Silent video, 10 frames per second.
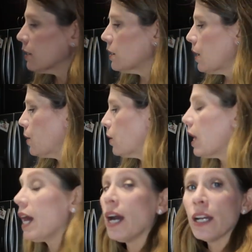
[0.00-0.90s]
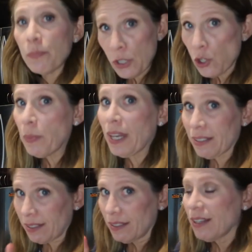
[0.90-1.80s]
So,
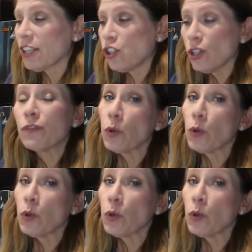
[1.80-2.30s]
ButcherBox, I should have